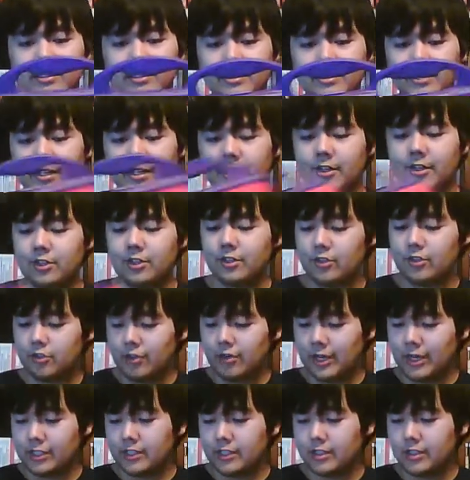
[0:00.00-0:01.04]
sticker
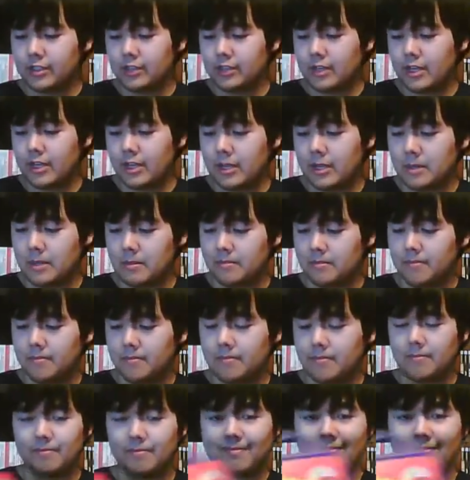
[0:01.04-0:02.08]
treasure kit.
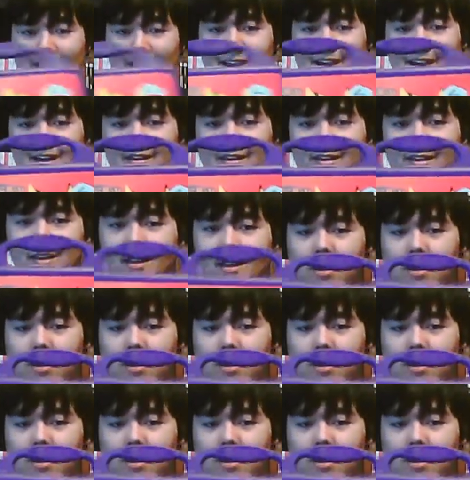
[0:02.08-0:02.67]
Yeah.